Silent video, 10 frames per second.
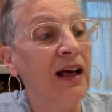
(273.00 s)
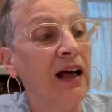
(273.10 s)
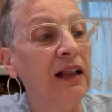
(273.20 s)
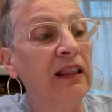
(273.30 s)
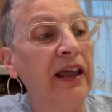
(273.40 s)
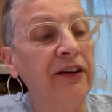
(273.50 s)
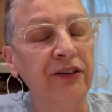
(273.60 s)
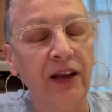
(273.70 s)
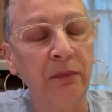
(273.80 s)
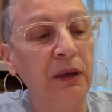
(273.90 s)
Uh,
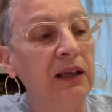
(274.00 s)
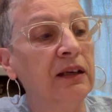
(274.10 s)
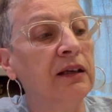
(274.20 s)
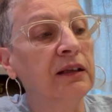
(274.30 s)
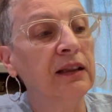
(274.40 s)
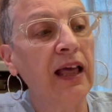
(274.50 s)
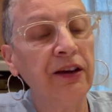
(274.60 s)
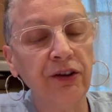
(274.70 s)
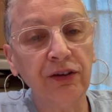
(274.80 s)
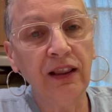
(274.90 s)
Leonard, I mean.
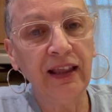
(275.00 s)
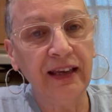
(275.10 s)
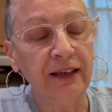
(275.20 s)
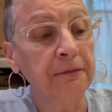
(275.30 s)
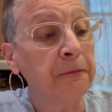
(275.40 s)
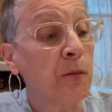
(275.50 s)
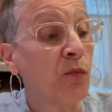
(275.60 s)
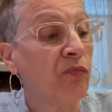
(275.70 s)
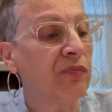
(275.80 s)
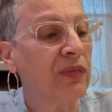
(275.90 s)
Leonard Lee.
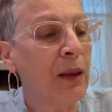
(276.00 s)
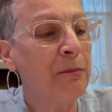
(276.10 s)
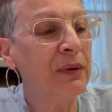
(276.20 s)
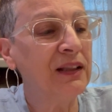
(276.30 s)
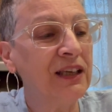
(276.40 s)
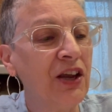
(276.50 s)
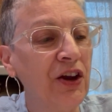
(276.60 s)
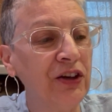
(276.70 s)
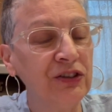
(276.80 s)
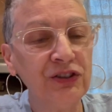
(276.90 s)
Billy
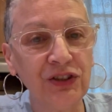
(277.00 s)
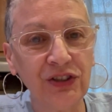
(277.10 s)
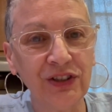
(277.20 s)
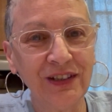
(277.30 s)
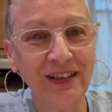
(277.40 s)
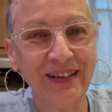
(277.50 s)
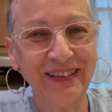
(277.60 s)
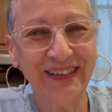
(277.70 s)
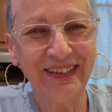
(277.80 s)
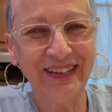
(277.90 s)
Hinsche.
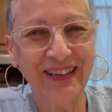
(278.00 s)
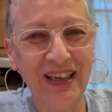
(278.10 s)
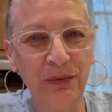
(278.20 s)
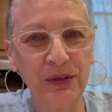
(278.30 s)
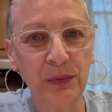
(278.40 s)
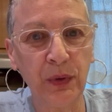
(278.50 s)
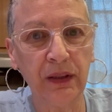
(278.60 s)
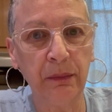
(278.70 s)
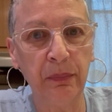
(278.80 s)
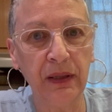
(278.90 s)
He was
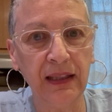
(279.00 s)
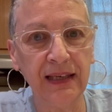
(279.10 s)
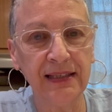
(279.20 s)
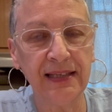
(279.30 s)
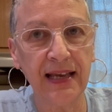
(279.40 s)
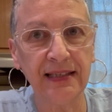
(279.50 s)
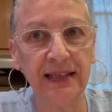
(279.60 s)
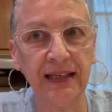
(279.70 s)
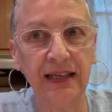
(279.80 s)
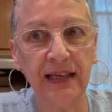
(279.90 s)
with Billy,
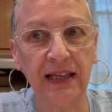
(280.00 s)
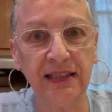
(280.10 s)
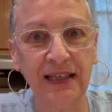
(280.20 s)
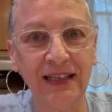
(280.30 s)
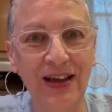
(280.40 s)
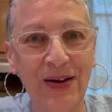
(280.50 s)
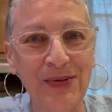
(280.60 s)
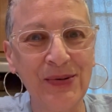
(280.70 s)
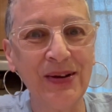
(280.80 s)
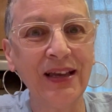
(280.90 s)
Desi, and
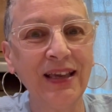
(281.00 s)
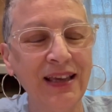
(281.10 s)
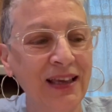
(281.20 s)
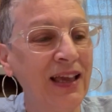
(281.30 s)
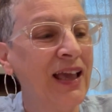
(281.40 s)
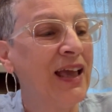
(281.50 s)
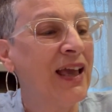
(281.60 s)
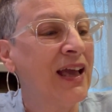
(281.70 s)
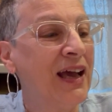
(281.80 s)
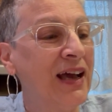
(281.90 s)
Dino.
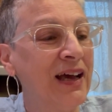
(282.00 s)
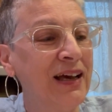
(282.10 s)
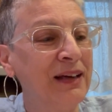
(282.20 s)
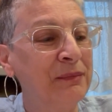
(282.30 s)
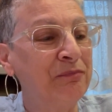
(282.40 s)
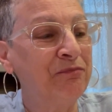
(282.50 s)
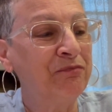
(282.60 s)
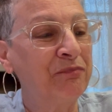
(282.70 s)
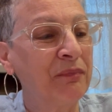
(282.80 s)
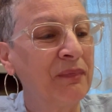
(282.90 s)

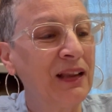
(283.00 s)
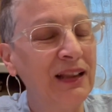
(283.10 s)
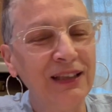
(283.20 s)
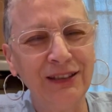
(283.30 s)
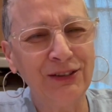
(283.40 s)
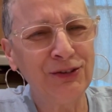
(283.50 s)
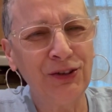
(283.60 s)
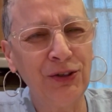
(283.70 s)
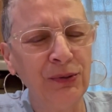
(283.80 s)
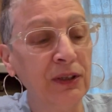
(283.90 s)
Um, a little
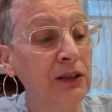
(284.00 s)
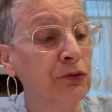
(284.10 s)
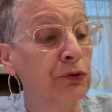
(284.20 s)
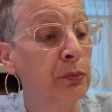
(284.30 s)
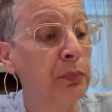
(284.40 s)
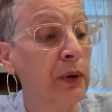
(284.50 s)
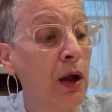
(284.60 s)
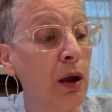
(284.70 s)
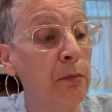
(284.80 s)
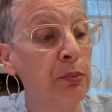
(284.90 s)
cute little group.
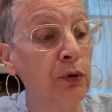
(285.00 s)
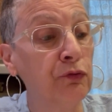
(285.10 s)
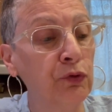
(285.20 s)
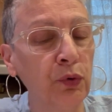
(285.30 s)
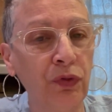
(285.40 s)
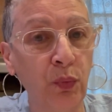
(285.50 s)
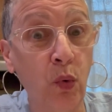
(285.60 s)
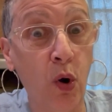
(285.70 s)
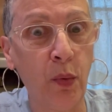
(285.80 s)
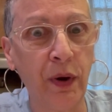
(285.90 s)
Uh, B- Ruth
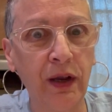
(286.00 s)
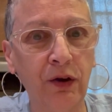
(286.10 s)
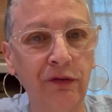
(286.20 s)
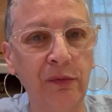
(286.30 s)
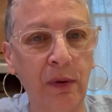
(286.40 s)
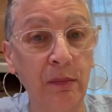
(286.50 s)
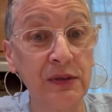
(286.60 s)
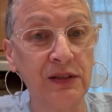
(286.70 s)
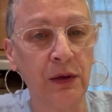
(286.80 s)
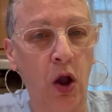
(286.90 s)
Warrick, who
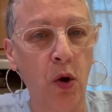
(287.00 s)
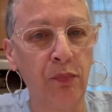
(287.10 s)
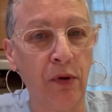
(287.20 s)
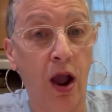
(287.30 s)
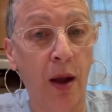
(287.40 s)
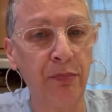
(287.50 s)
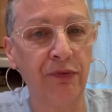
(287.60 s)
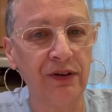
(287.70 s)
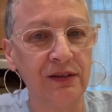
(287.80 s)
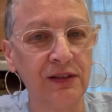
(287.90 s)
remembers the op-
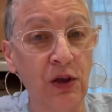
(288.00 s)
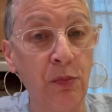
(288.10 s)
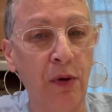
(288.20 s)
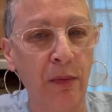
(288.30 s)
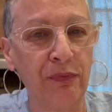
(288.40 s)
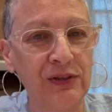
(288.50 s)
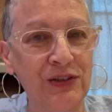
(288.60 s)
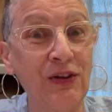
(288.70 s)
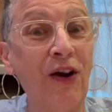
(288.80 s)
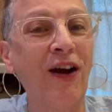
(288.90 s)
opera soap opera
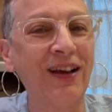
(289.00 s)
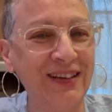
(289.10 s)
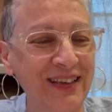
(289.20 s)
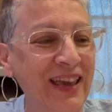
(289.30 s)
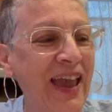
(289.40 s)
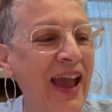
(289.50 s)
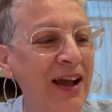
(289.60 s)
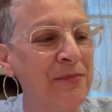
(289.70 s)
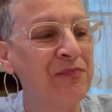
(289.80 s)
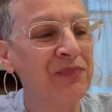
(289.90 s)
star. Yeah.
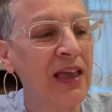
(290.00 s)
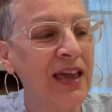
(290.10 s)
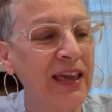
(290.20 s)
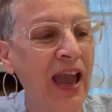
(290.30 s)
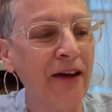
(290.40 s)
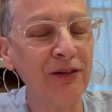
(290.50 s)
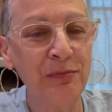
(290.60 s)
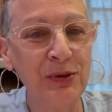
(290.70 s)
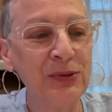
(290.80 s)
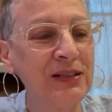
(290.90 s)
Gary
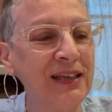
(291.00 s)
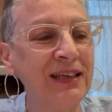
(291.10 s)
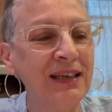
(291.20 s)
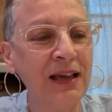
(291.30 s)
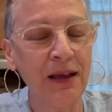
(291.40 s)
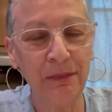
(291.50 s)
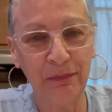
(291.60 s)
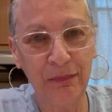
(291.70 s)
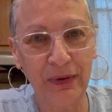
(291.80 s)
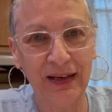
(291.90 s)
Busey,
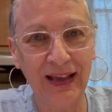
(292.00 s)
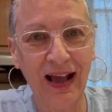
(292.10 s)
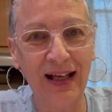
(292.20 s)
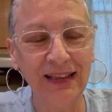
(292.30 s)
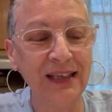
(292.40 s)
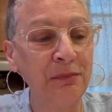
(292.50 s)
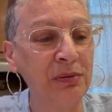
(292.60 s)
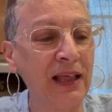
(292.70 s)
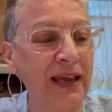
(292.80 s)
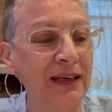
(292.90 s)
Buddy Holly. He
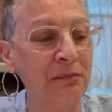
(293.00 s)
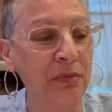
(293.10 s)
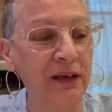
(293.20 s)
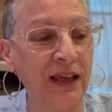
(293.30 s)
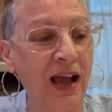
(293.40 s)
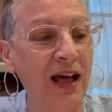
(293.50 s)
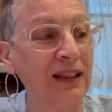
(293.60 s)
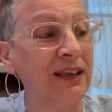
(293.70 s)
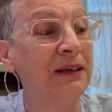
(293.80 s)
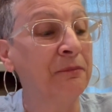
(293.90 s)
played Buddy
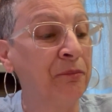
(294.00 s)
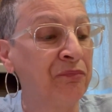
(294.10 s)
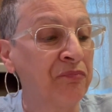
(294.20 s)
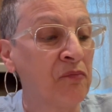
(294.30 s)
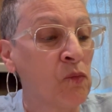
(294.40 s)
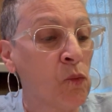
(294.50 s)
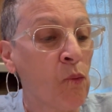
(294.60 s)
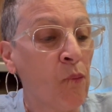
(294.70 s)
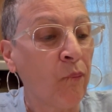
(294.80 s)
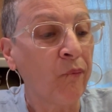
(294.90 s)
Holly.
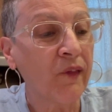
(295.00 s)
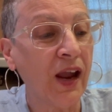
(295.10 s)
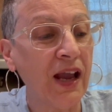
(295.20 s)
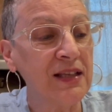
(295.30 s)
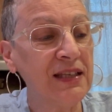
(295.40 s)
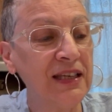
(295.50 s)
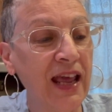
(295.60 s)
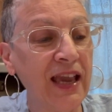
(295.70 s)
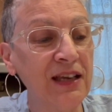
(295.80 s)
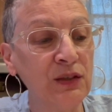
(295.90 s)
And
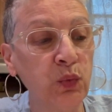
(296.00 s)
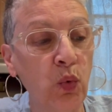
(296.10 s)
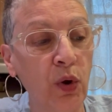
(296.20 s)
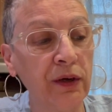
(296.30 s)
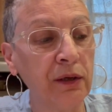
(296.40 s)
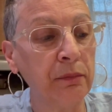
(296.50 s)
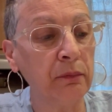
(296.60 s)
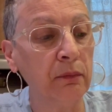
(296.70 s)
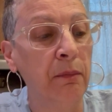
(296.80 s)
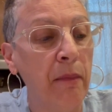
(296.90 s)
today is
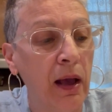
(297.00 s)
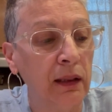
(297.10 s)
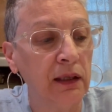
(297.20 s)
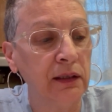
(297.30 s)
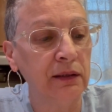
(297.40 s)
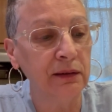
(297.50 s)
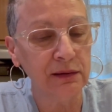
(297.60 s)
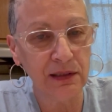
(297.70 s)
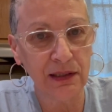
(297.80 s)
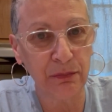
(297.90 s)
watermelon
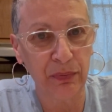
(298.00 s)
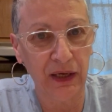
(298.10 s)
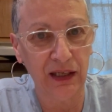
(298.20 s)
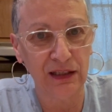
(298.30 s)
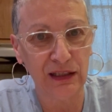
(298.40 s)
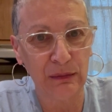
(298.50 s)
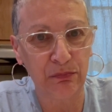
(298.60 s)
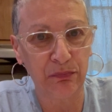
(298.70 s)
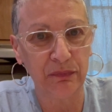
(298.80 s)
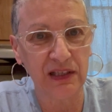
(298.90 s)
speed,
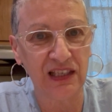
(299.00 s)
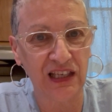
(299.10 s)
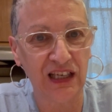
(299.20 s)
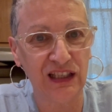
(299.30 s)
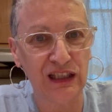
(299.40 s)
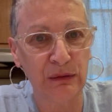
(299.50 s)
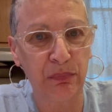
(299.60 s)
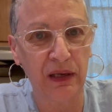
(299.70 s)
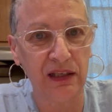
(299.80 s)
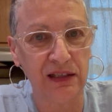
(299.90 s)
seed
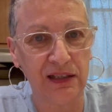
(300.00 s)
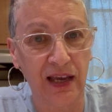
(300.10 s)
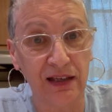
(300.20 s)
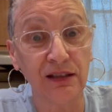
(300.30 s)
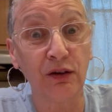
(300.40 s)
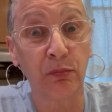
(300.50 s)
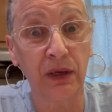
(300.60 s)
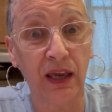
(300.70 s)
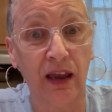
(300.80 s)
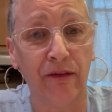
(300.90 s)
spitting day, so be
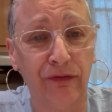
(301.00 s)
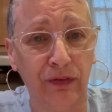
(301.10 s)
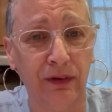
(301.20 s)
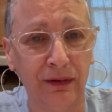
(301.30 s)
careful.